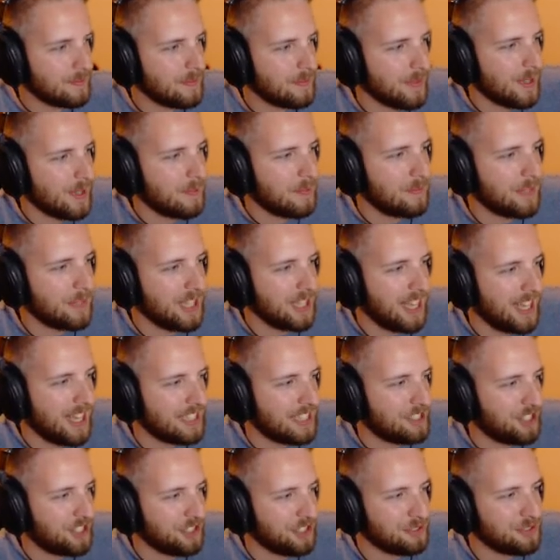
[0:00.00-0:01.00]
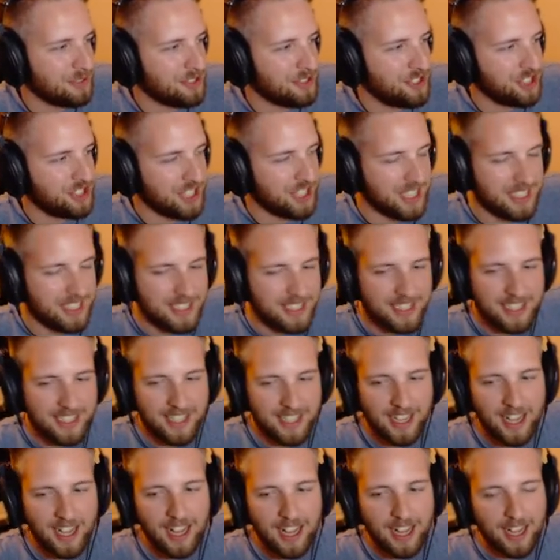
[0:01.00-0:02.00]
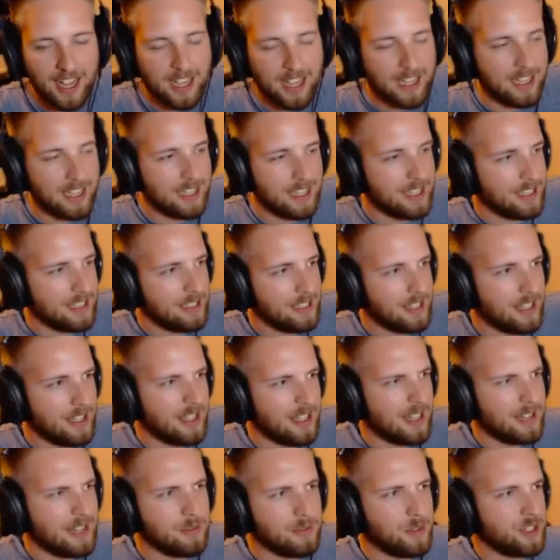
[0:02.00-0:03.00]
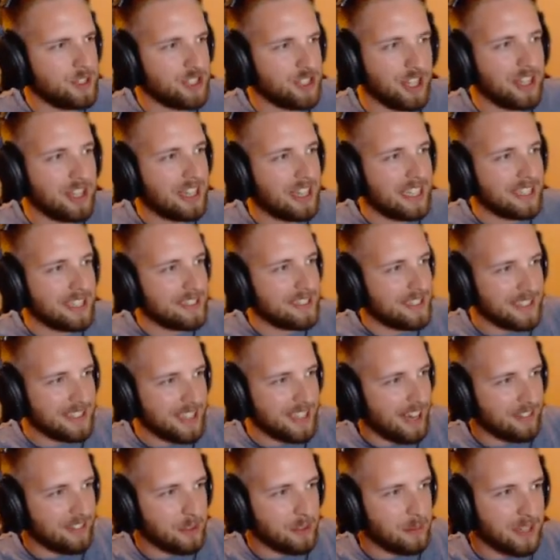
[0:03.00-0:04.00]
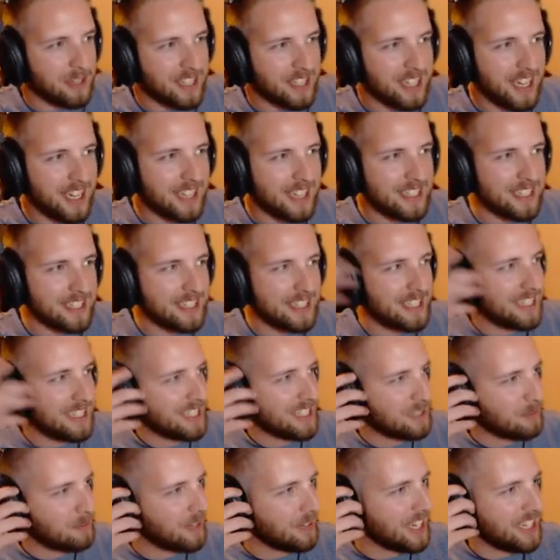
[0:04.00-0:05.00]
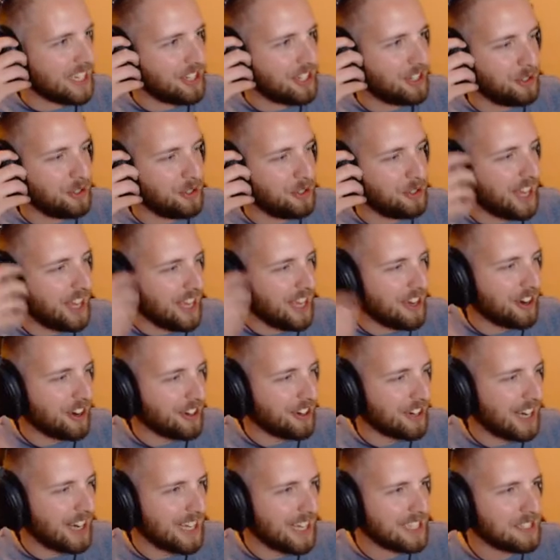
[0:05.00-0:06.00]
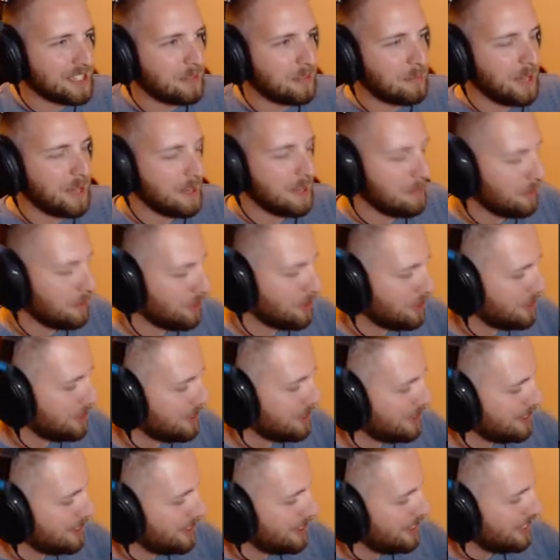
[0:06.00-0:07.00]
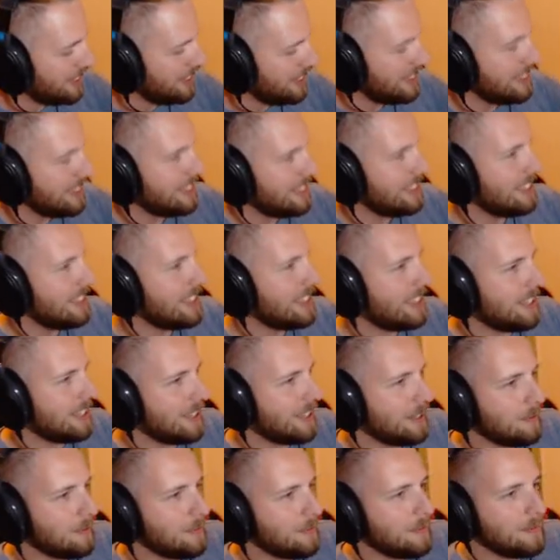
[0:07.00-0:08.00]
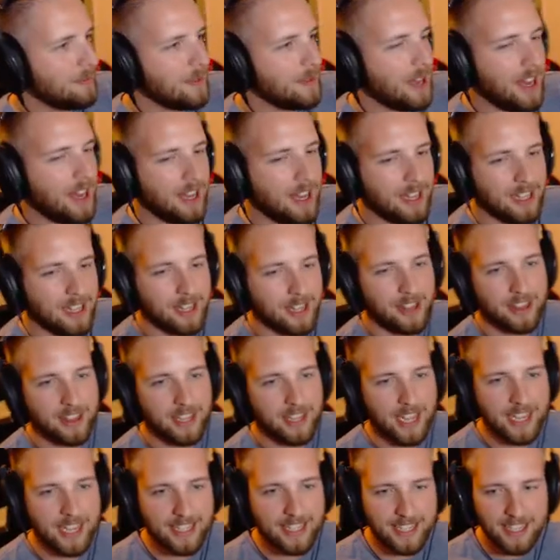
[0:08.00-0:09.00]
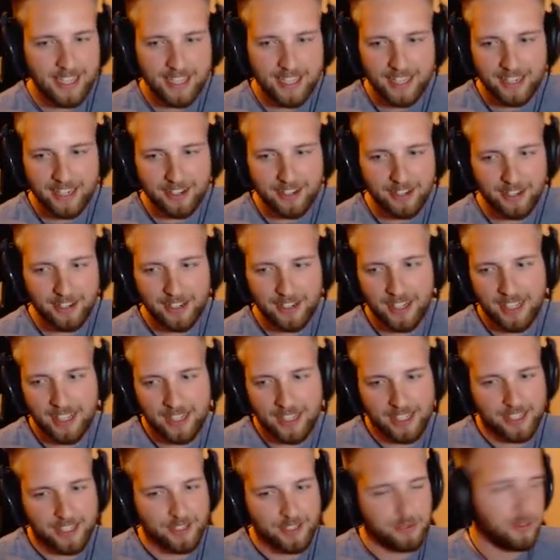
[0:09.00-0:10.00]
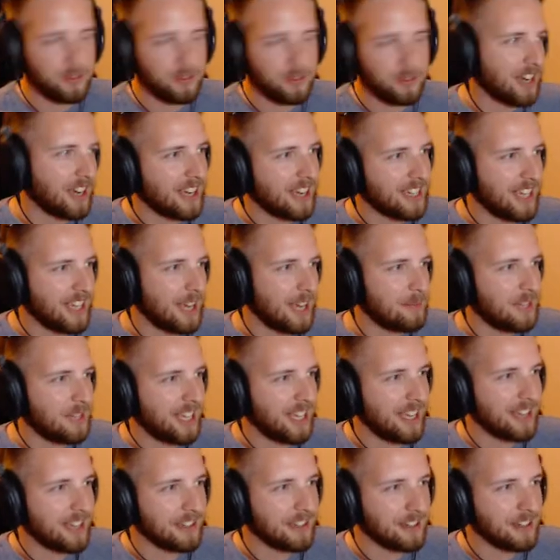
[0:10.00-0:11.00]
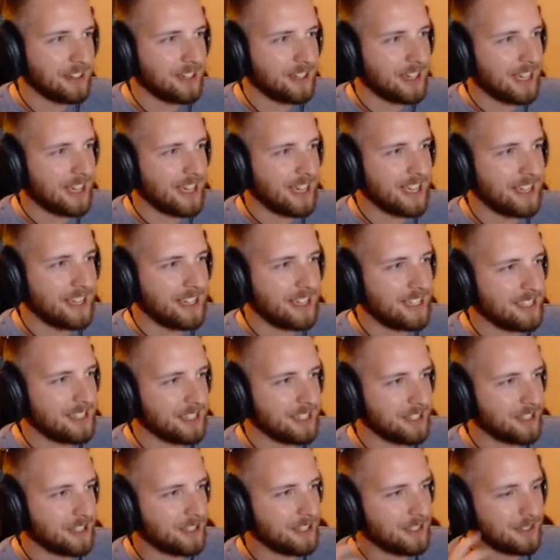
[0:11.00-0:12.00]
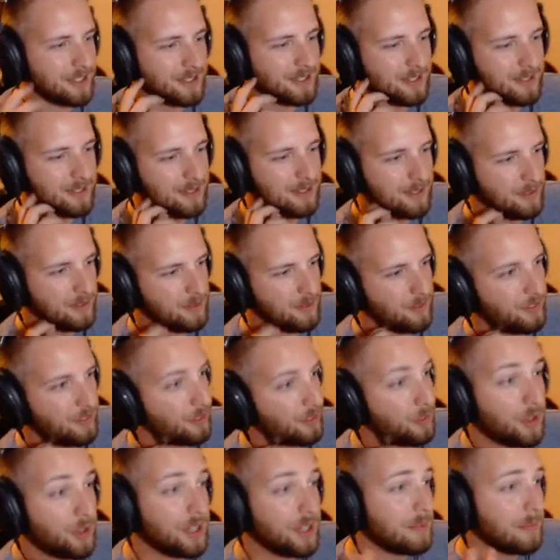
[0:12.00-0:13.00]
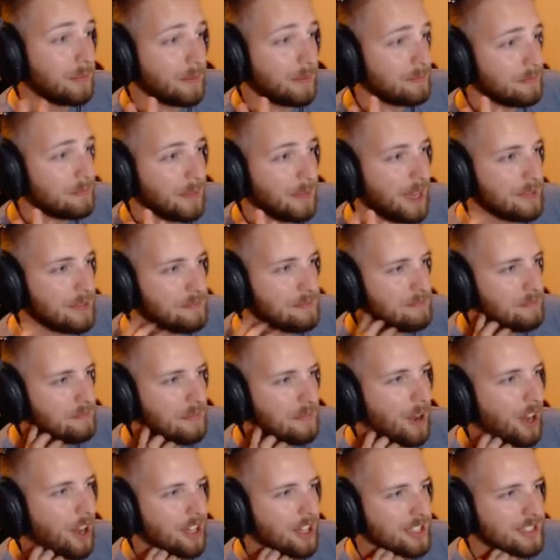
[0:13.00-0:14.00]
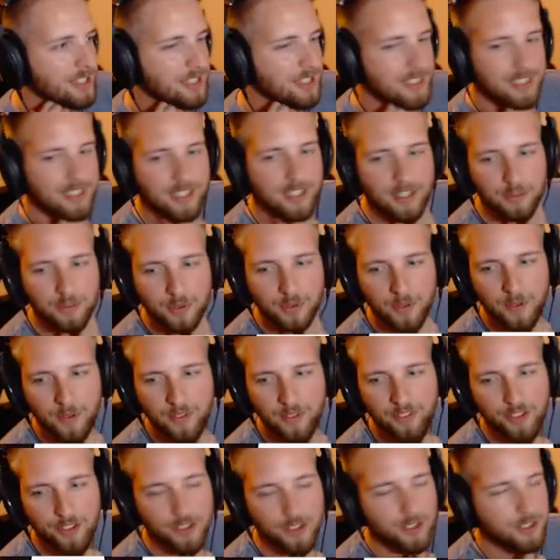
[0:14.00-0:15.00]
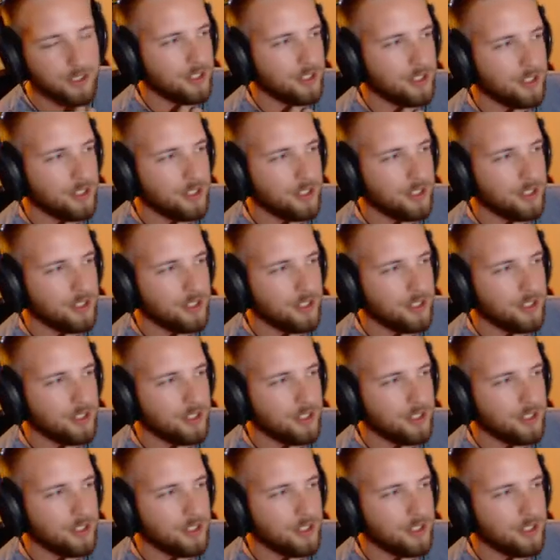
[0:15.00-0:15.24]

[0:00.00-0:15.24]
But yeah, general gist, which I'll let everybody kind of explain who they are as people. The idea here is we all kind of came together, and these are, for one, my mods for